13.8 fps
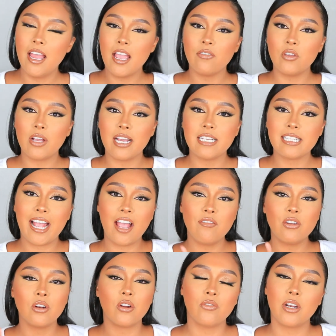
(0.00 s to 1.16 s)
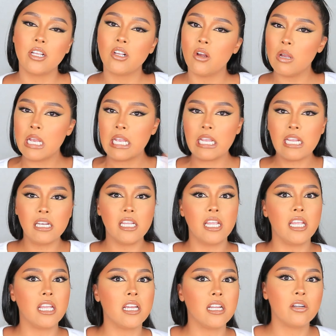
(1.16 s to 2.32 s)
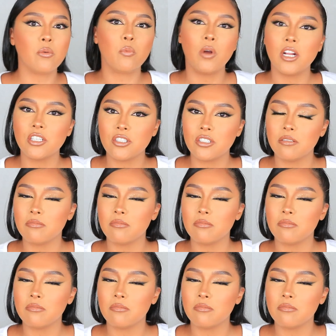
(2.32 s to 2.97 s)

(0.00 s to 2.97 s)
If you guys haven't already, go ahead and watch